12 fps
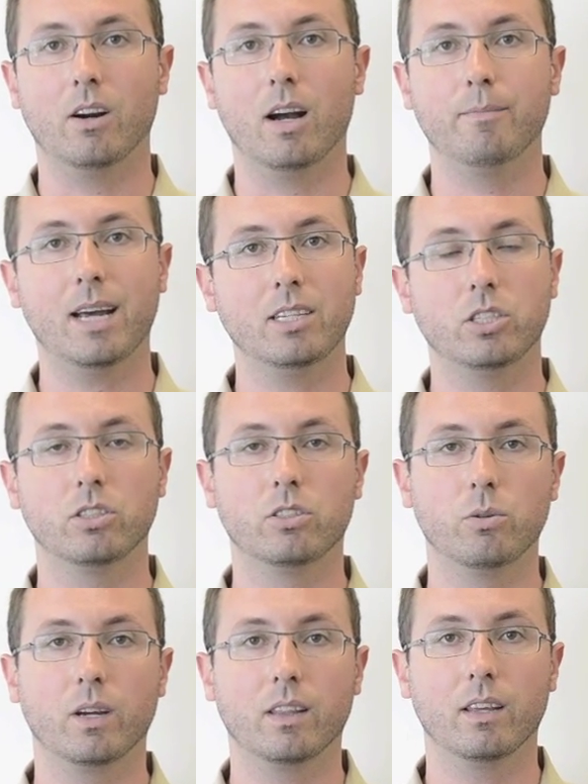I'm not just
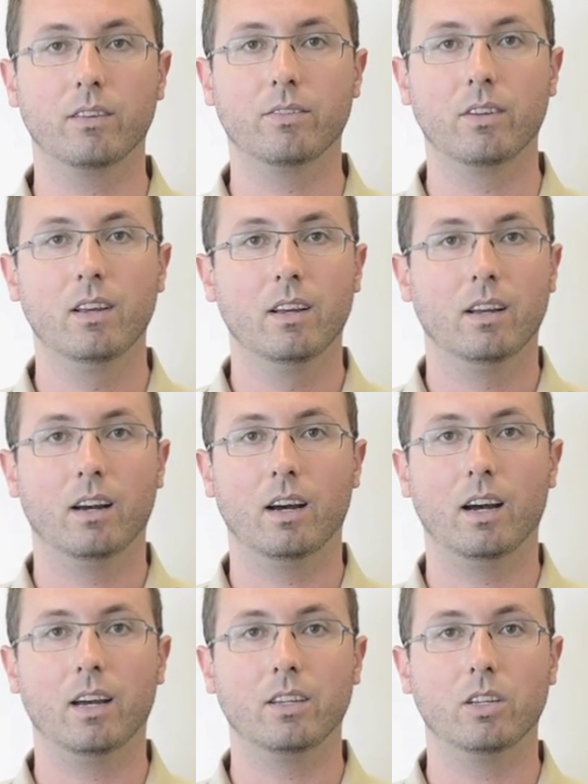doing this
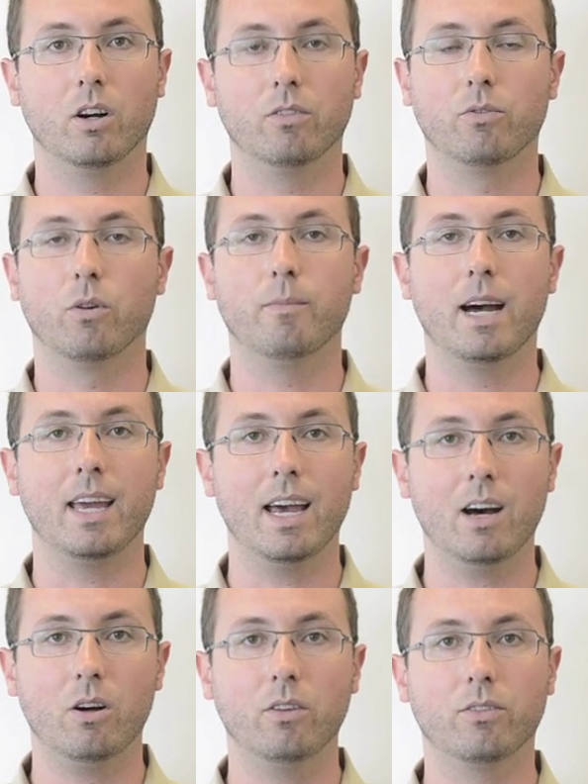for my
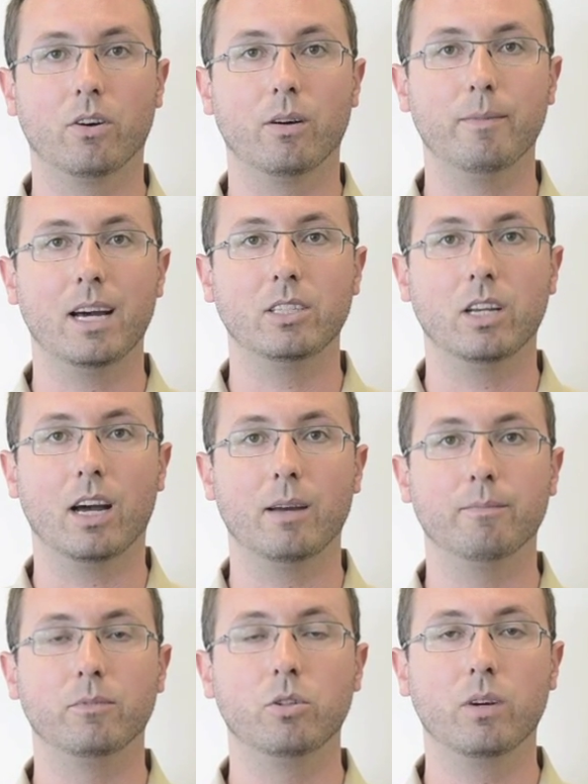health, or
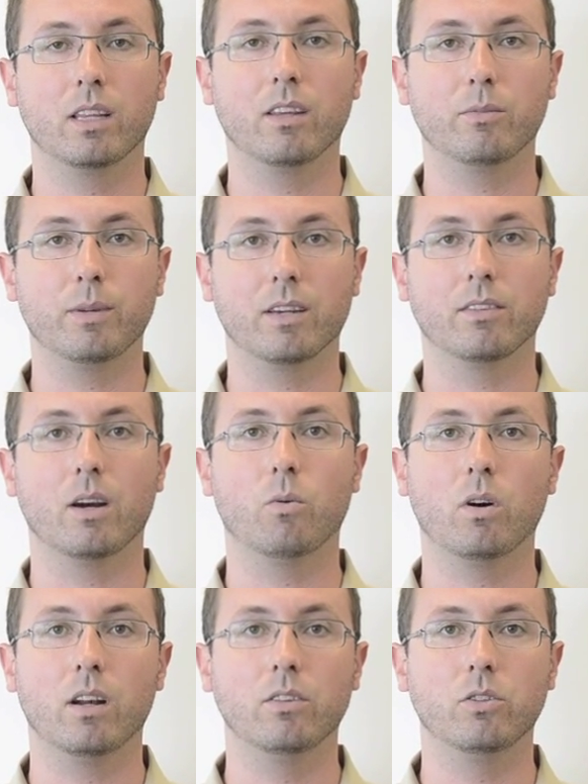I'm doing this because I
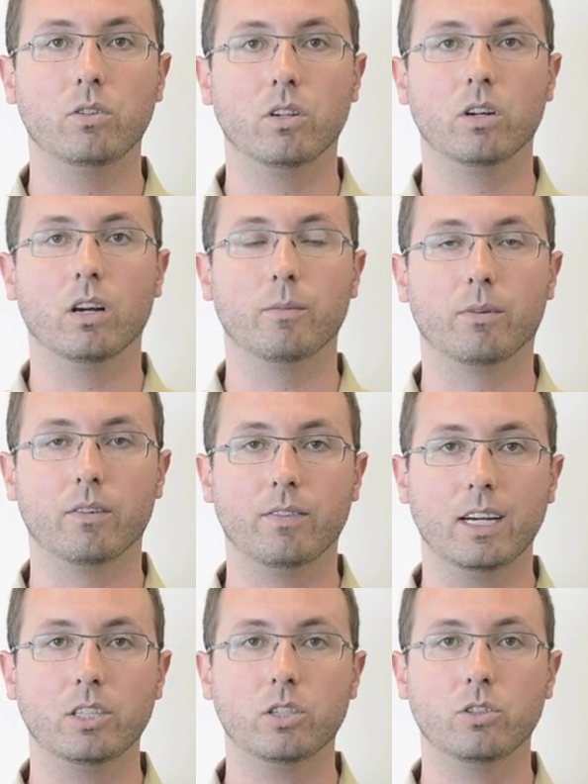want to do a
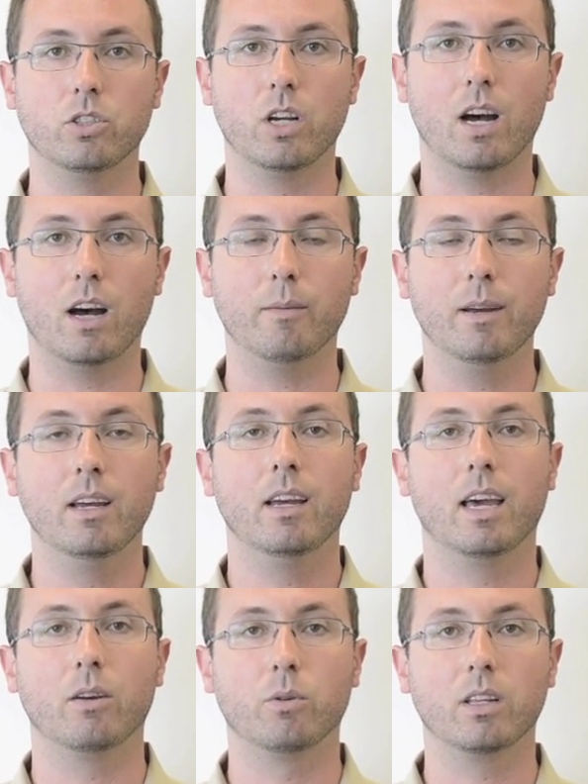professional job
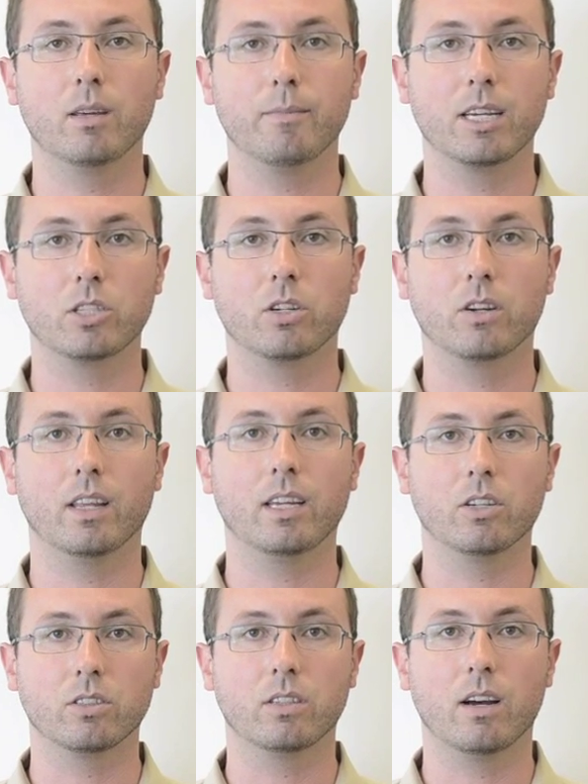and really make sure that
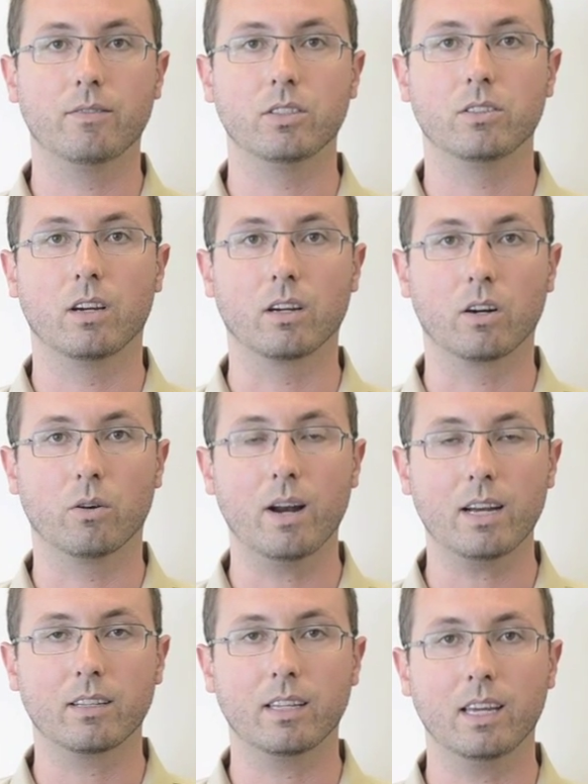your stuff is done
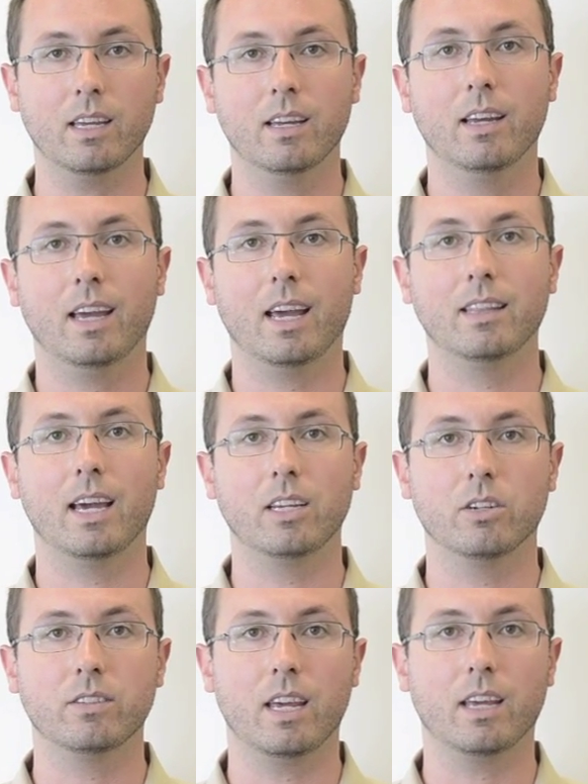correctly and that
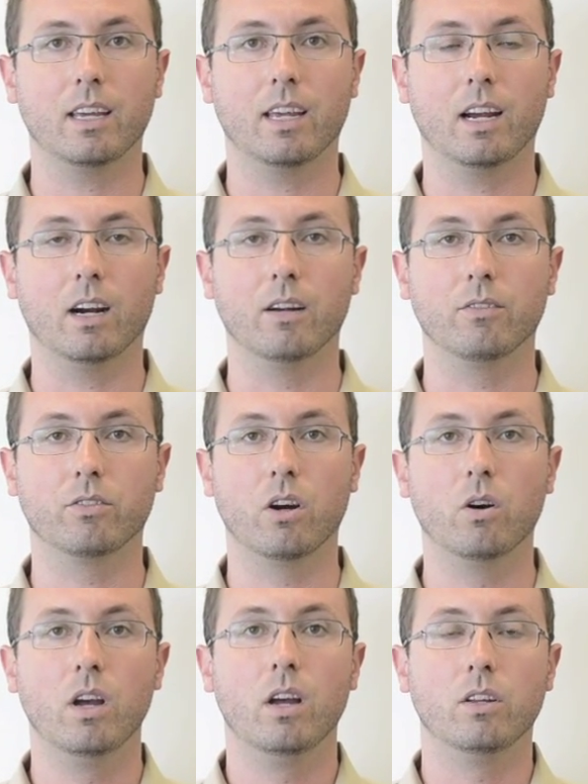you're taken care of.
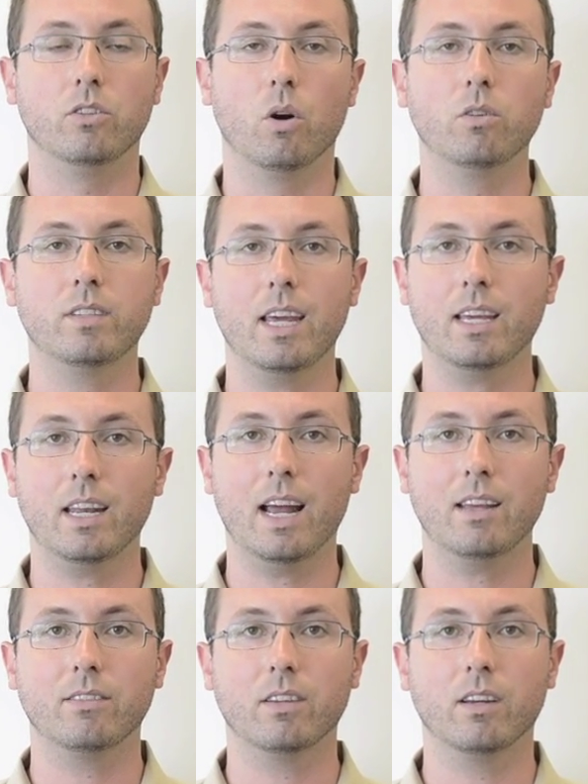So don't take it
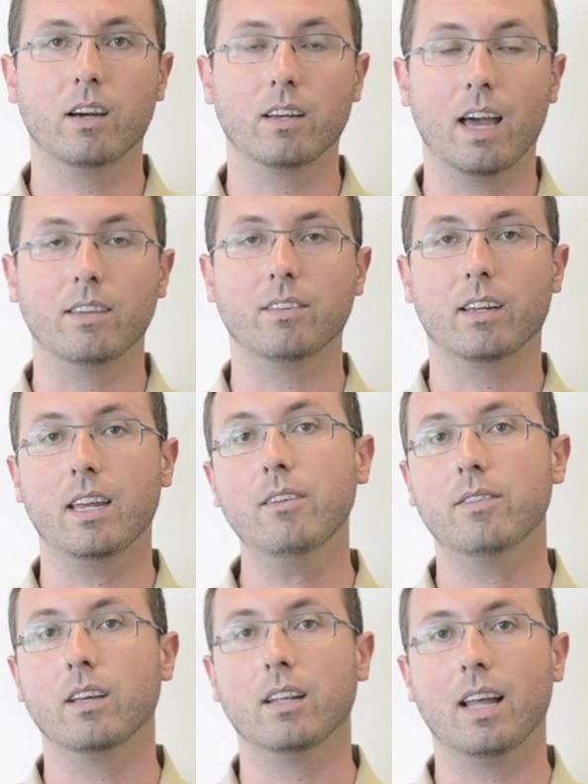as a
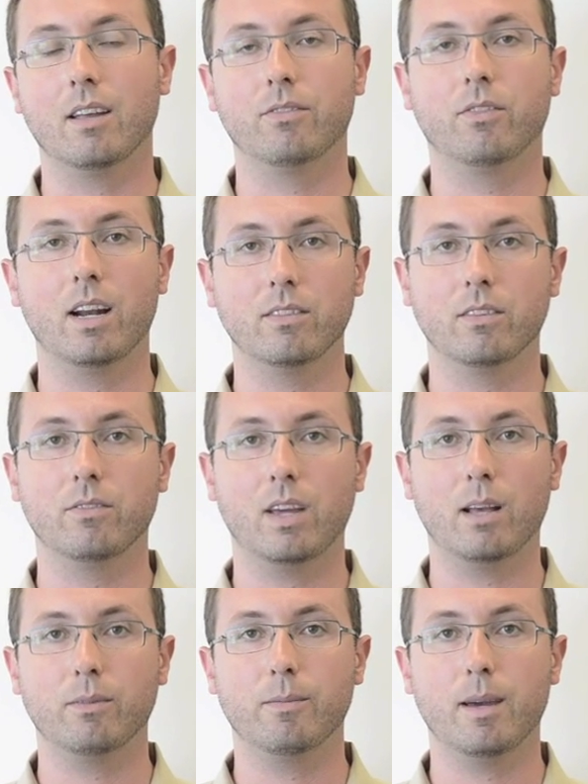given that friends and
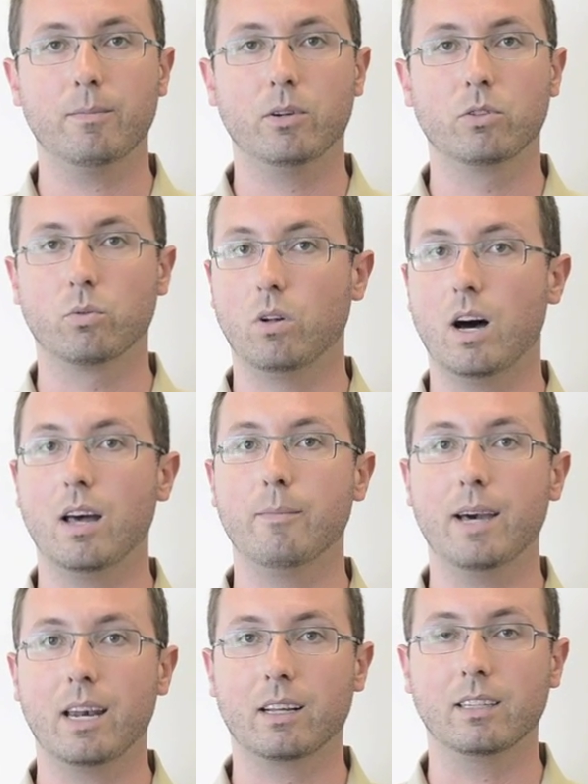family members will
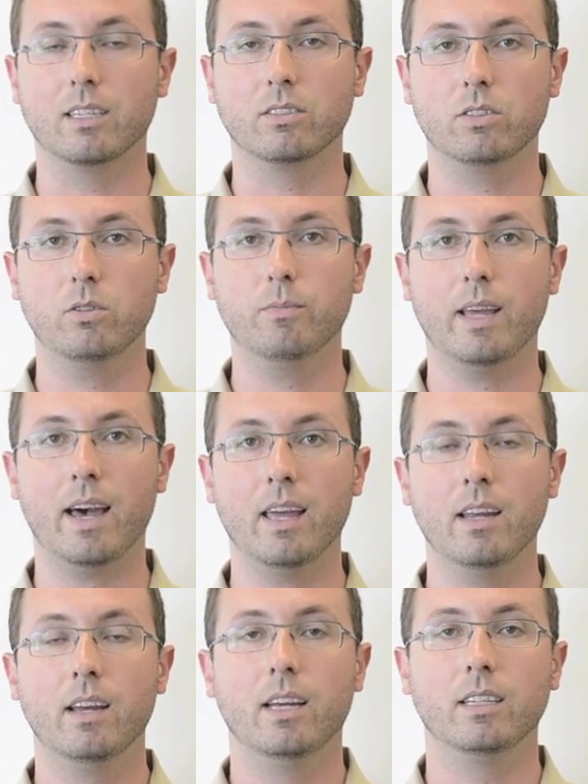automatically assume
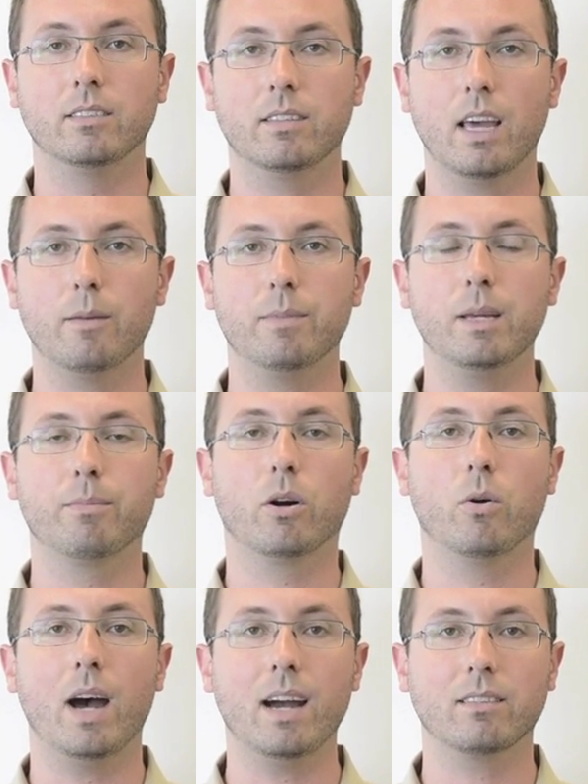that. Instead, be
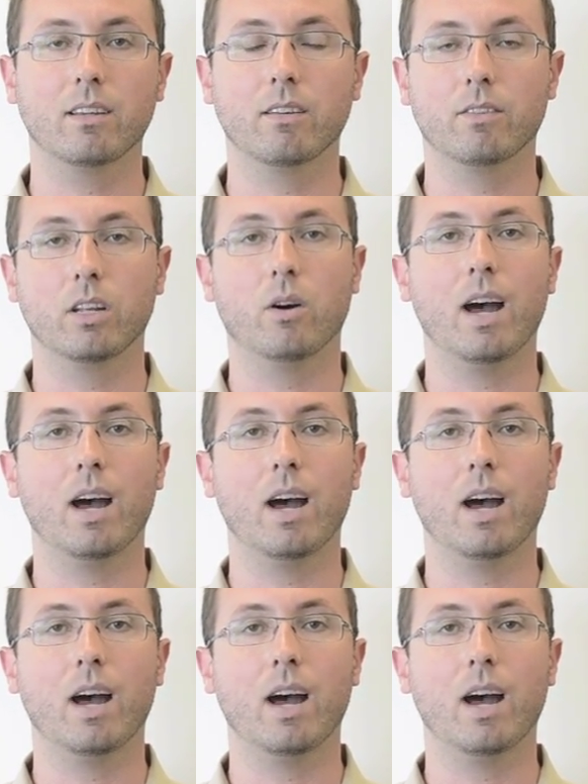proactive.